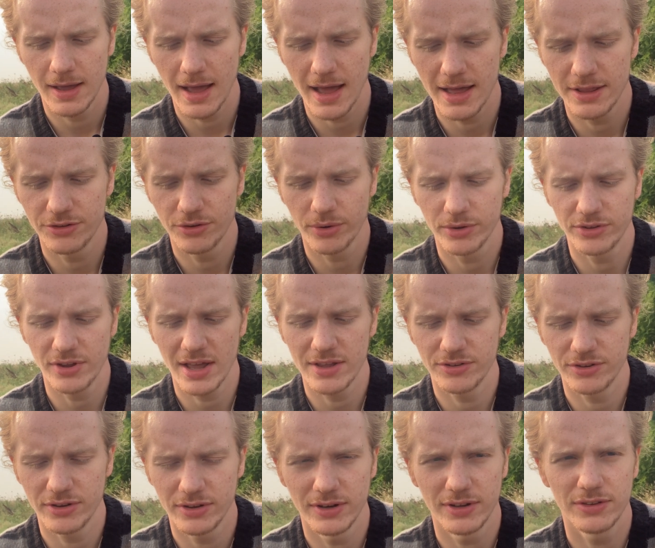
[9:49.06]
And your
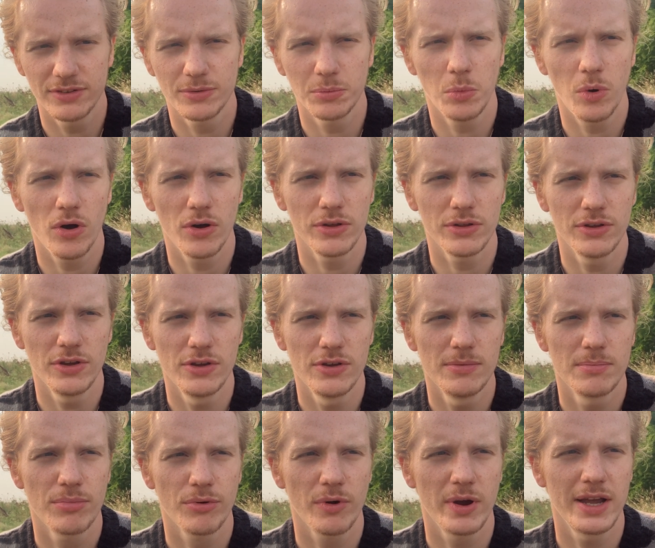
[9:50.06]
attention is what
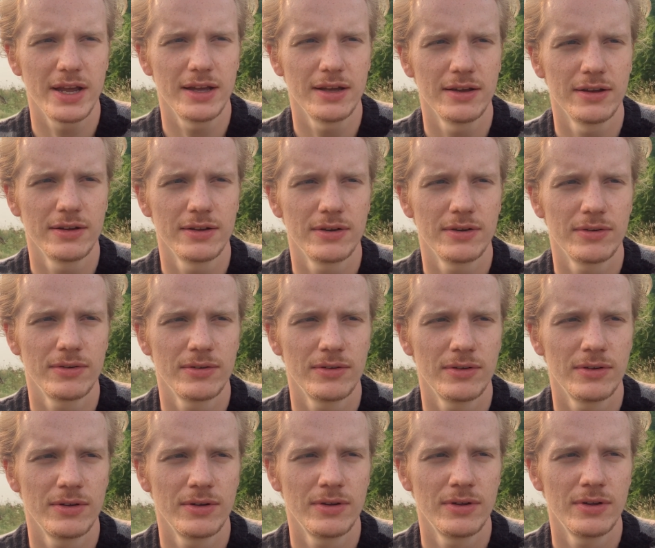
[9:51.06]
you bring,
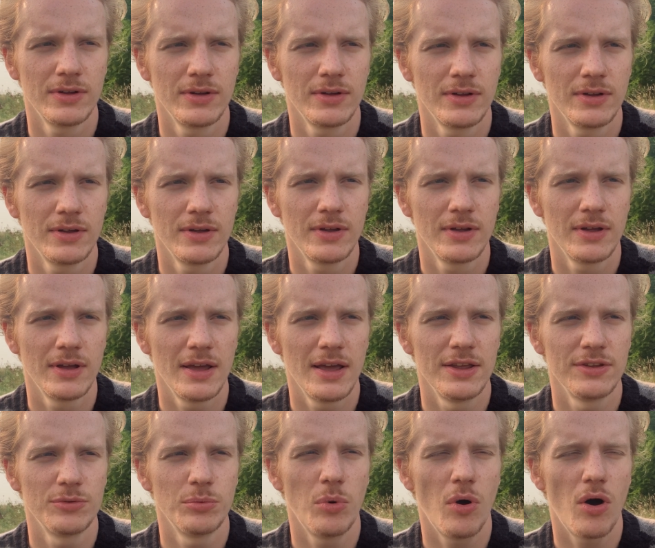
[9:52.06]

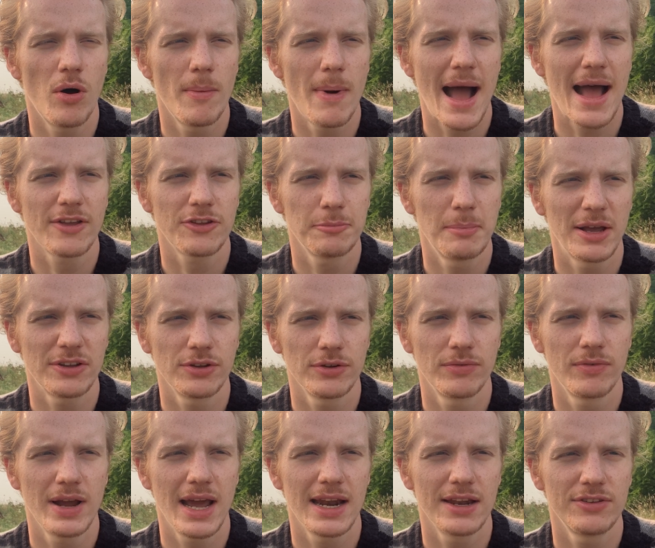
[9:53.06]
is what aspects
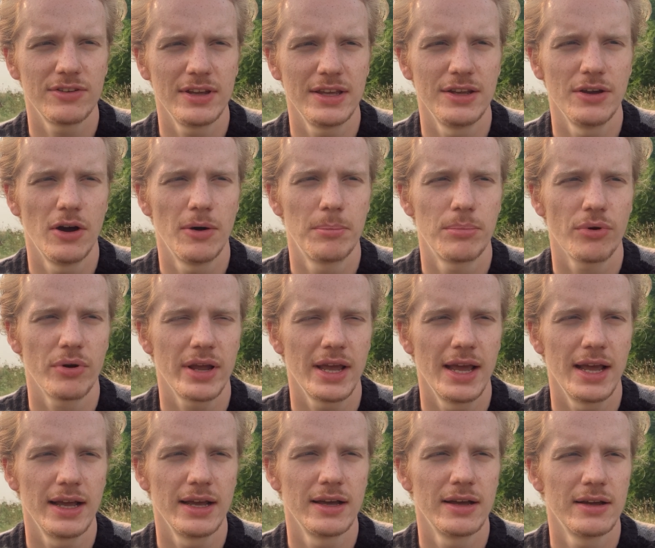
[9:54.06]
of reality you're
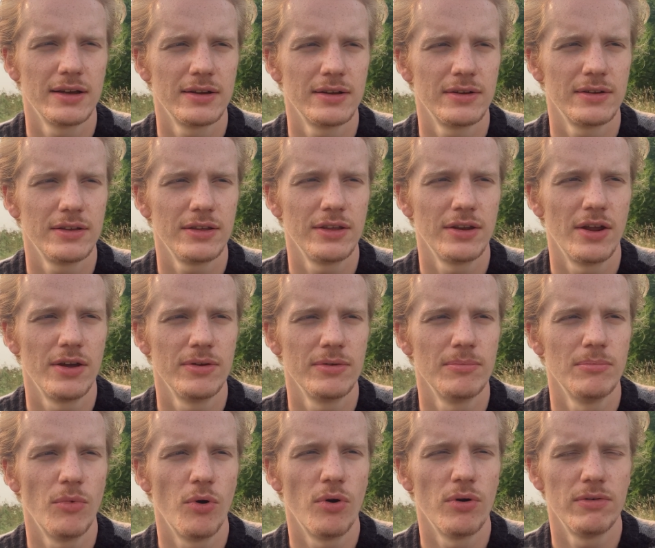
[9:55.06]
bringing, you know,
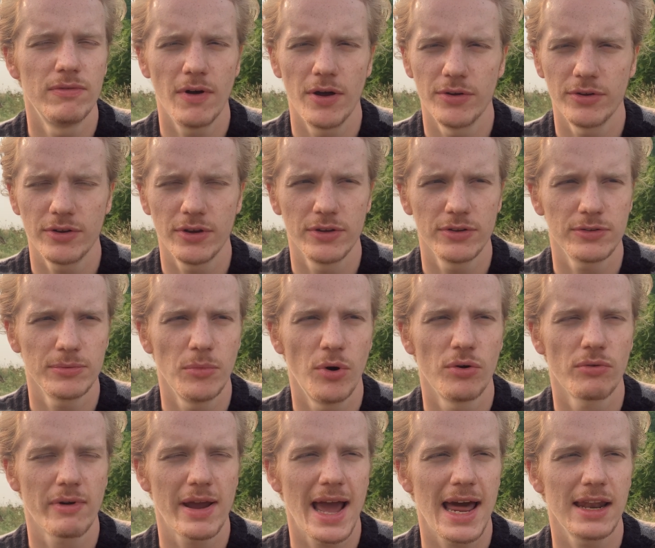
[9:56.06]
more focus,
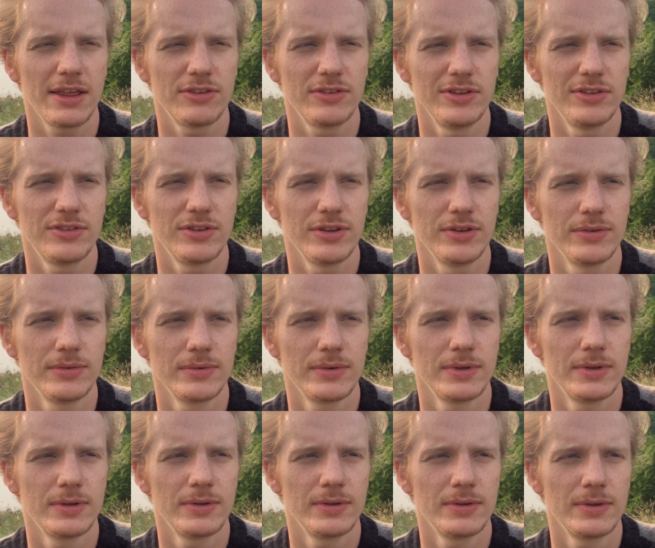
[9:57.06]
more reality to.
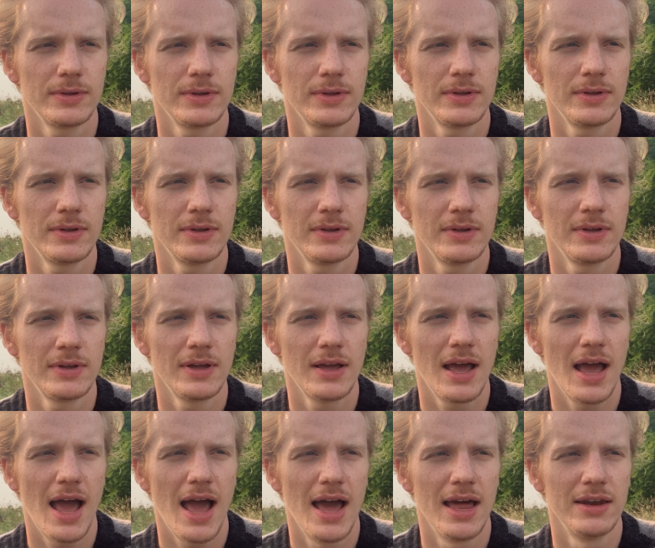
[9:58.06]

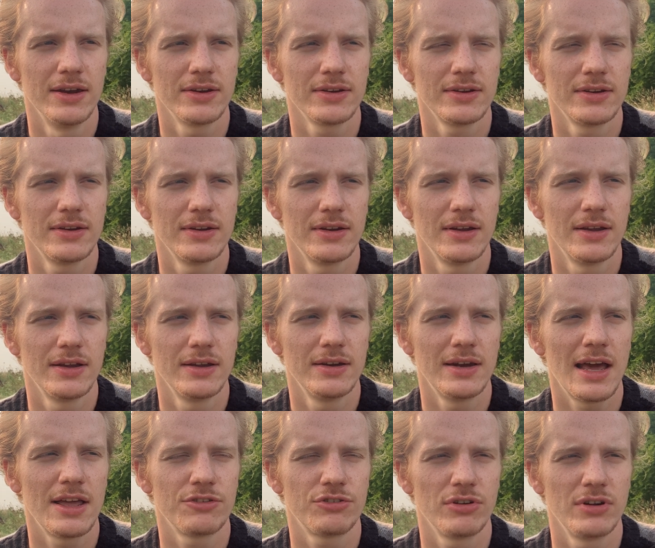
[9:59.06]
And
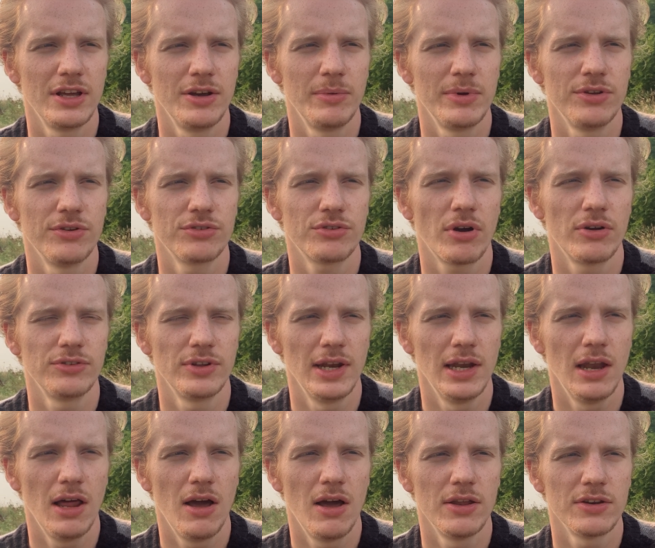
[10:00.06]
naturally, when you're trying to
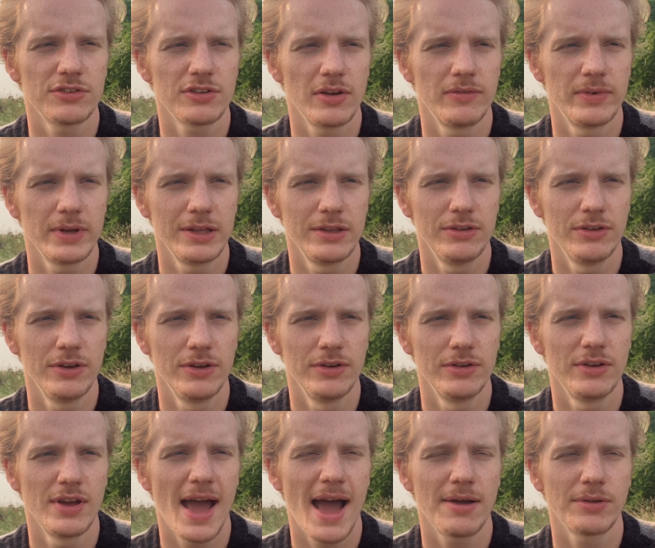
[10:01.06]
learn something
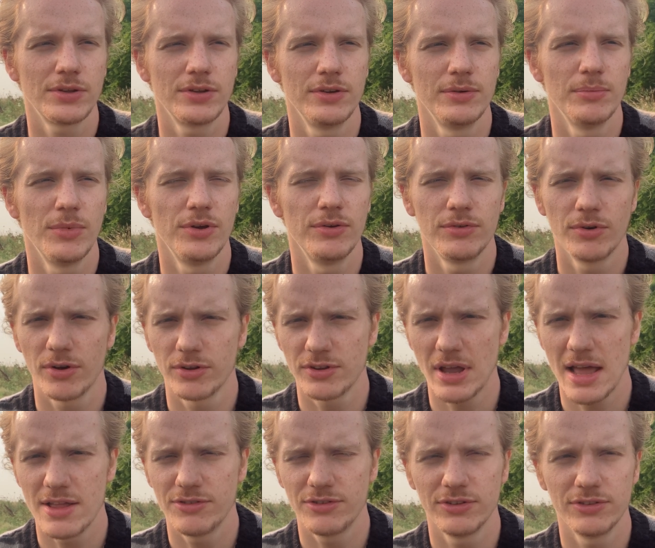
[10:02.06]
new, you have to move your
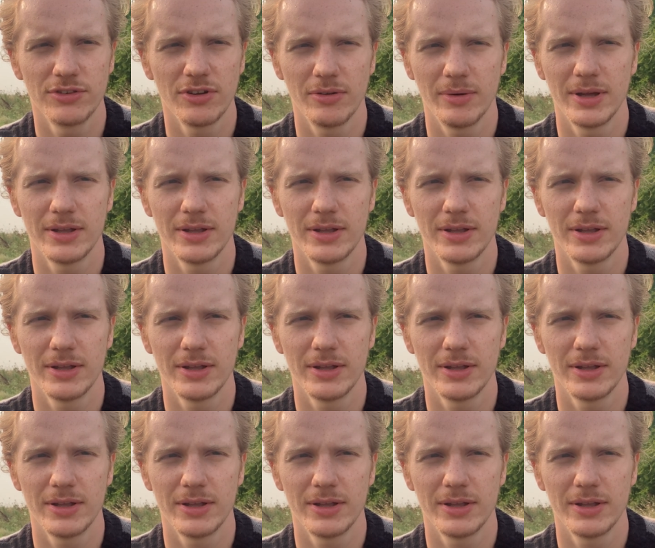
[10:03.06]
attention to